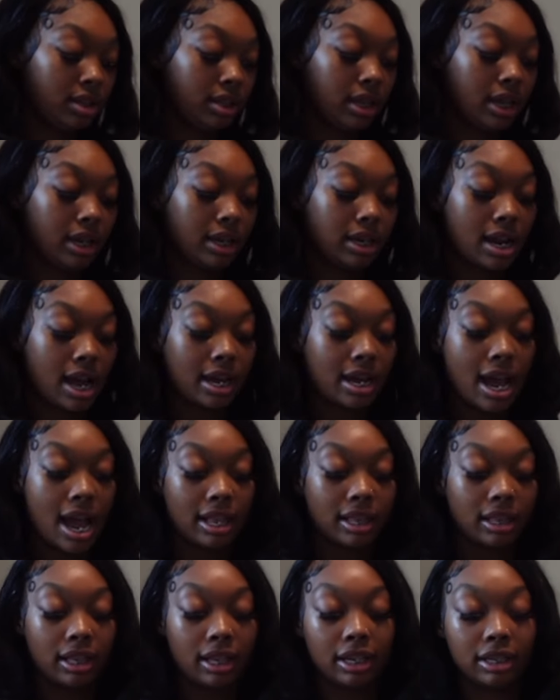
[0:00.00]
Then I
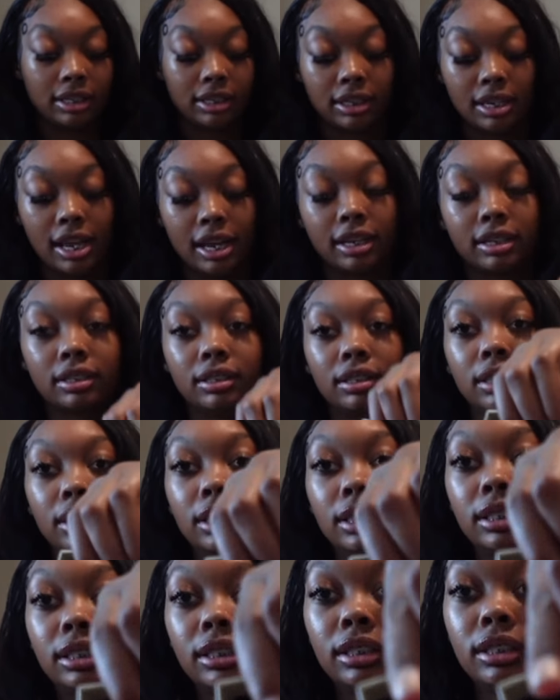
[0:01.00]
got this
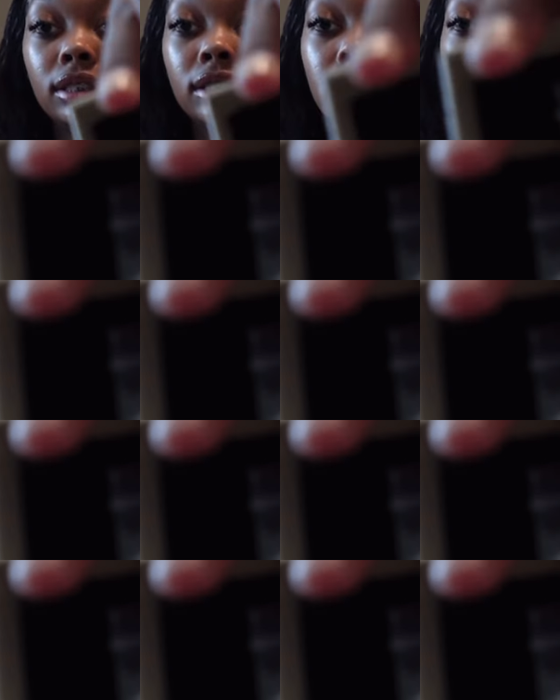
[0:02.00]
necklace.